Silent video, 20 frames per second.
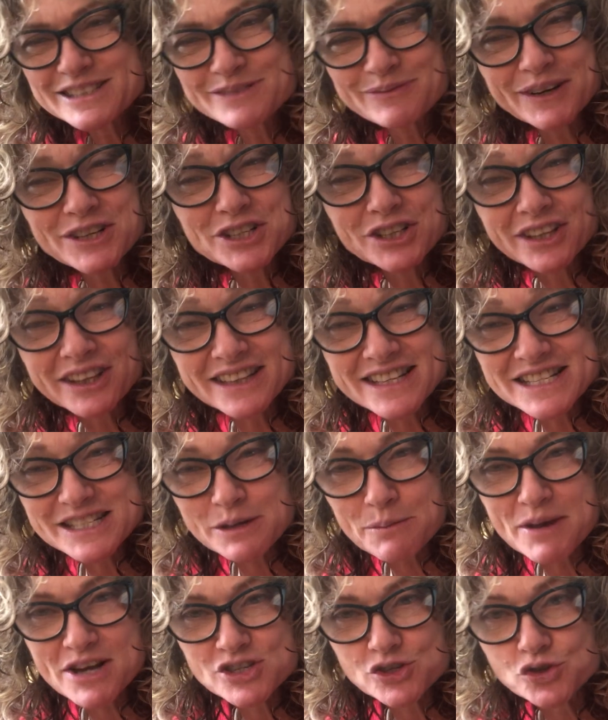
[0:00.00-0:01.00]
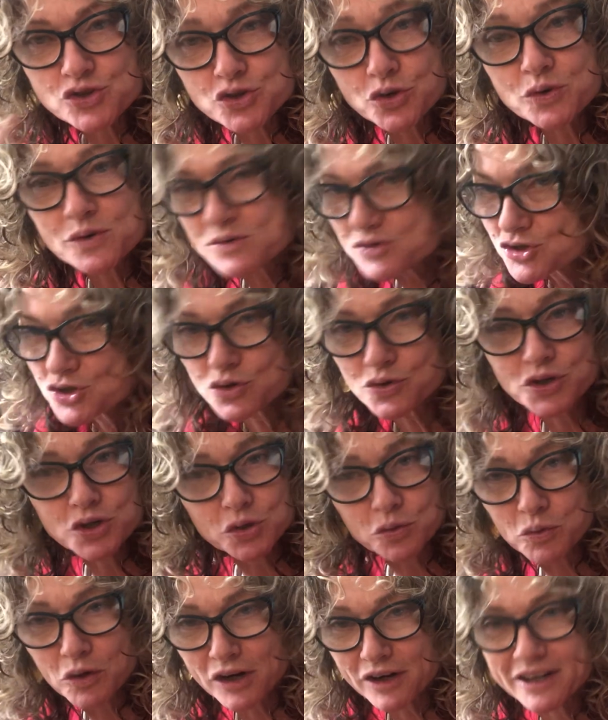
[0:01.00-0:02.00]
Especially this semester. Do, do
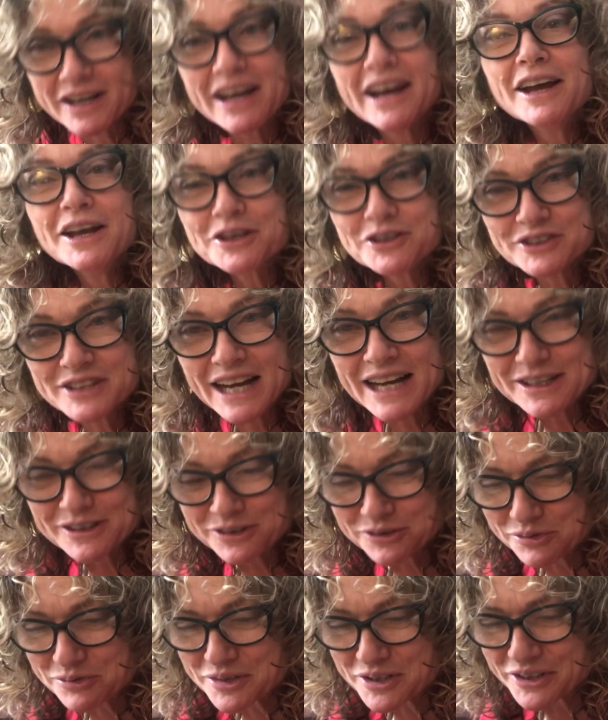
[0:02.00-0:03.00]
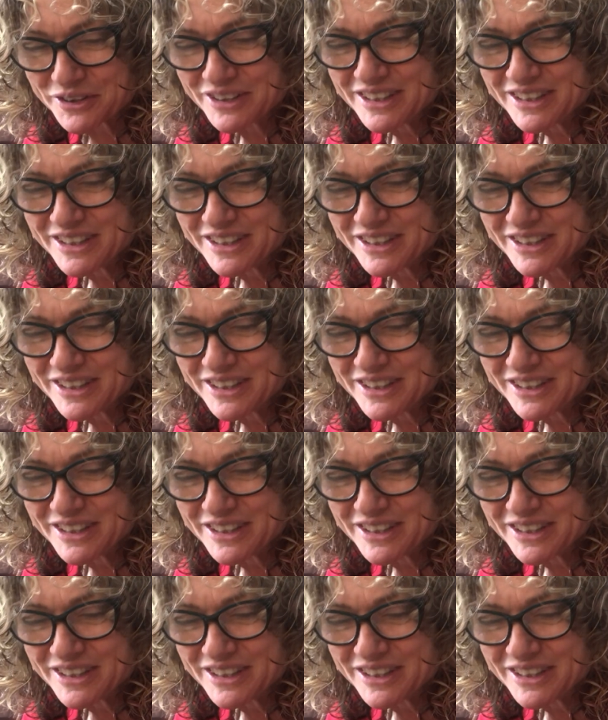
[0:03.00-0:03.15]
your work, you'll get through.